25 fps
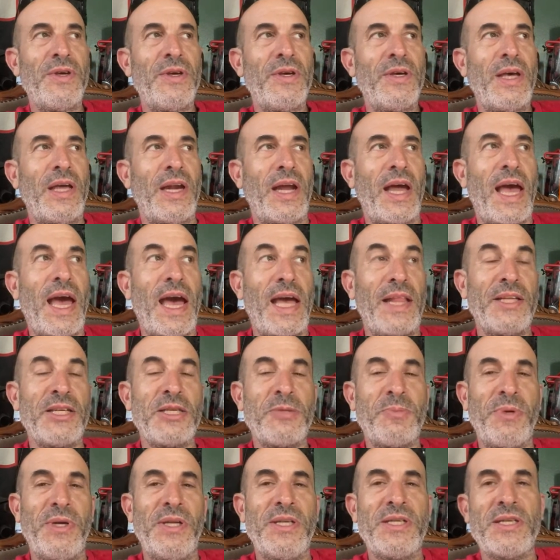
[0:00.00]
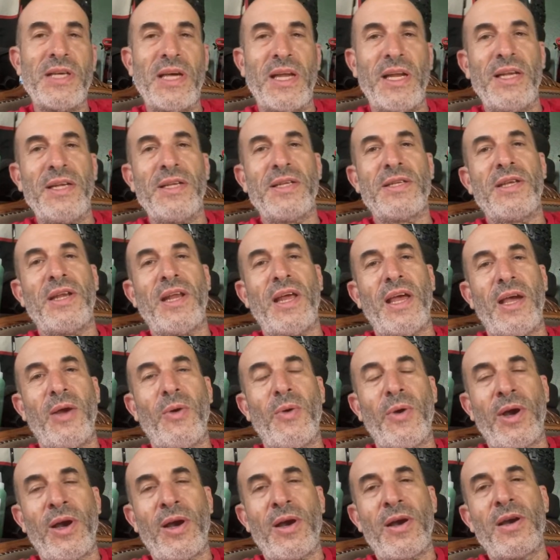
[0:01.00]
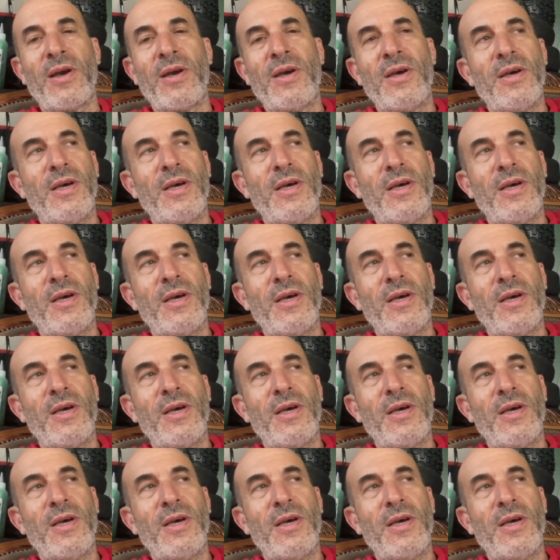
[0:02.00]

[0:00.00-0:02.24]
And I had the speed setting today where